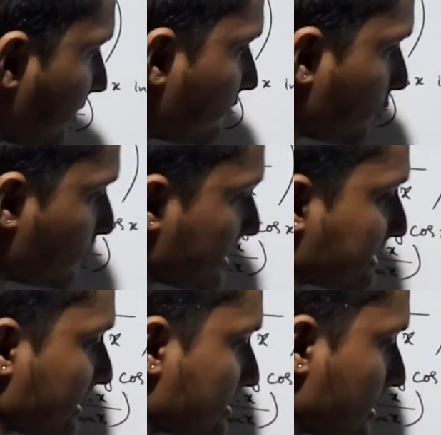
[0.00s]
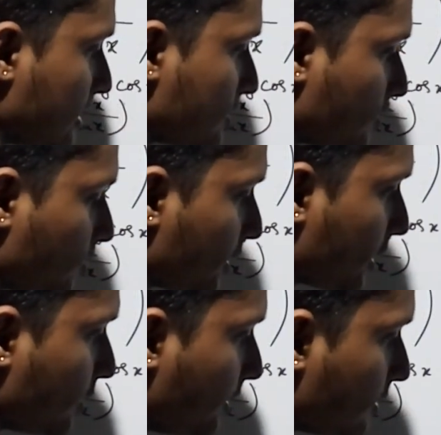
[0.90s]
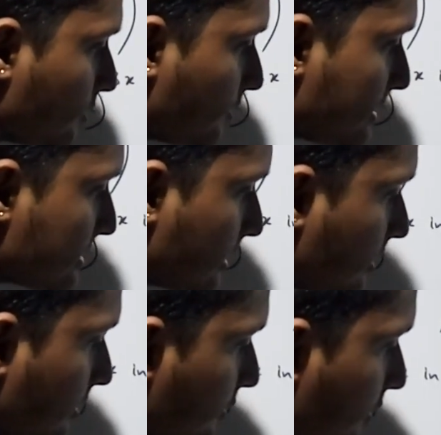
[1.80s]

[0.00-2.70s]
of pi by 4 plus x. So what you're going to do is